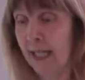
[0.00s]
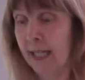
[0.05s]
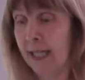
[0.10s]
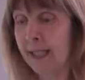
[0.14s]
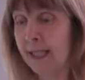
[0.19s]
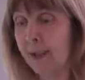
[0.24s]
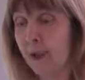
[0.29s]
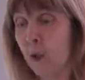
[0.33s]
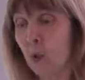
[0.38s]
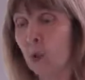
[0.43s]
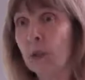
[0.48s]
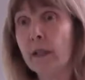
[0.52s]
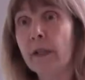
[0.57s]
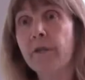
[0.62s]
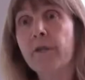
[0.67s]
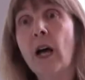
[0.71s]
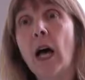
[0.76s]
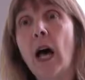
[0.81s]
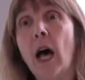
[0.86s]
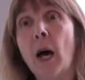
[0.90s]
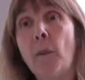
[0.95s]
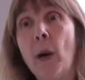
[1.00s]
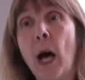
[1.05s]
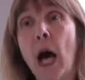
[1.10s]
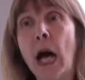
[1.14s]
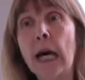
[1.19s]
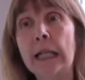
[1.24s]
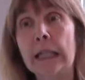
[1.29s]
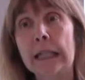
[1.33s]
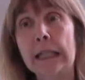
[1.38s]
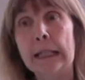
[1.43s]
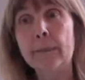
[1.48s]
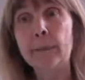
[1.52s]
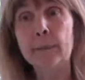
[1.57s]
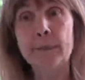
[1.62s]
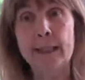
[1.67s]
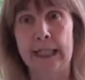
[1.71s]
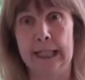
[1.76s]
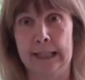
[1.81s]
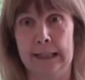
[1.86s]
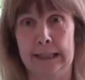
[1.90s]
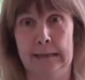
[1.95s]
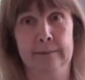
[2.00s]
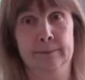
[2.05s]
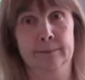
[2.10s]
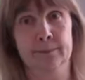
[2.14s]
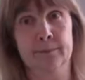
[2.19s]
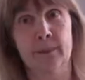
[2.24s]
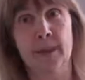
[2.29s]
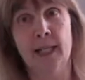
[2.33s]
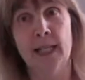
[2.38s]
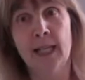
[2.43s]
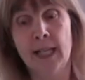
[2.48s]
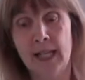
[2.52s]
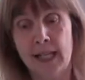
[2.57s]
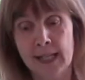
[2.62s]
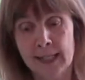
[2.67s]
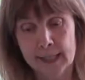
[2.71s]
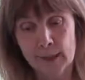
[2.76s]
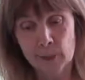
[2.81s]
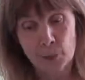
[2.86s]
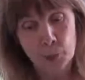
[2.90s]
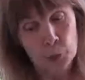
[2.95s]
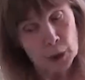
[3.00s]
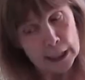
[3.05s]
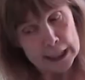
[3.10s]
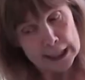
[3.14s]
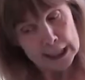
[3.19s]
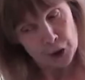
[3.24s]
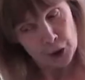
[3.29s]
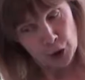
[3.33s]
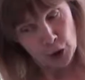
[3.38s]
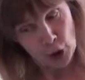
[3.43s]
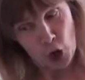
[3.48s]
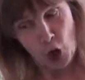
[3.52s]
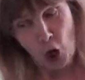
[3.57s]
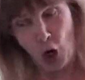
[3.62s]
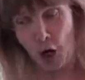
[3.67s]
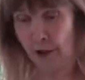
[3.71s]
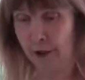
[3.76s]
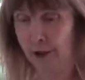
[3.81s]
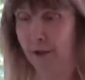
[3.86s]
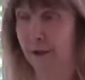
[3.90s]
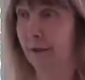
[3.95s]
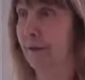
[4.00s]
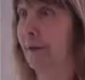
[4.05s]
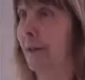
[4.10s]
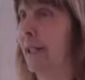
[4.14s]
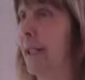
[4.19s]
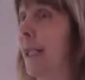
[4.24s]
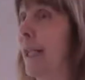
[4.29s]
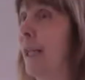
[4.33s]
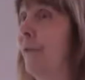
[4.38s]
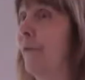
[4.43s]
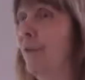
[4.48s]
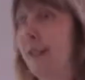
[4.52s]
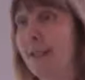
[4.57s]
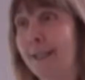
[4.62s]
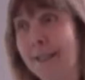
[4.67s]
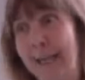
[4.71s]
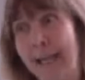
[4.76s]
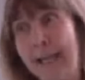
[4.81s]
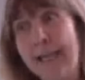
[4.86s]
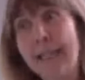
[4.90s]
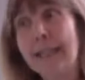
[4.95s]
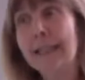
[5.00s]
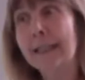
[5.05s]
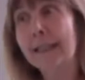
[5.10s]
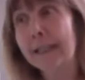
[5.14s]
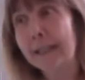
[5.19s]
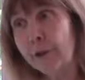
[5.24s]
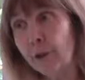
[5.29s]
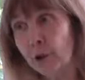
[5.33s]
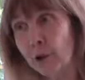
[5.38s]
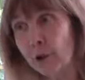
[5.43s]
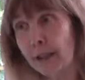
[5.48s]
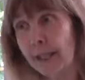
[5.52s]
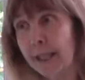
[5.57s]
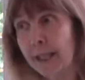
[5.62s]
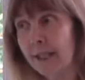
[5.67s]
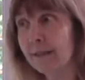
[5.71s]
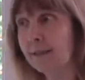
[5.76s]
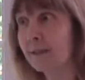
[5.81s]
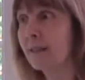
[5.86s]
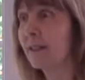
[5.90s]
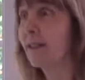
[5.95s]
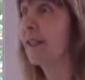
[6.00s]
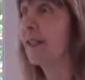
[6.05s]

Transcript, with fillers: It's sort of apocalyptic. It's pretty dark if it's taken literally,